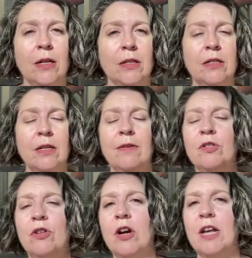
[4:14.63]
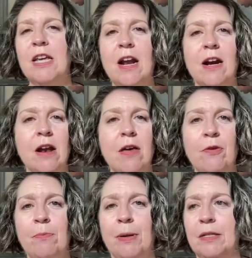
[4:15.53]
Instead of starting yet
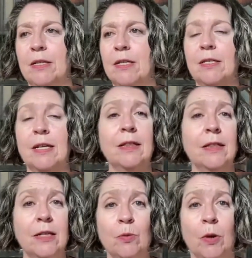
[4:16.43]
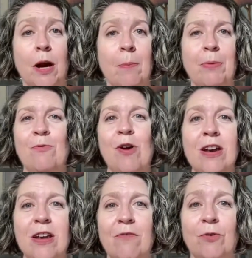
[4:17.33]
another business, get this one up and
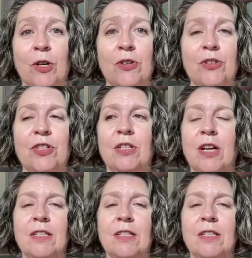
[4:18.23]
running first.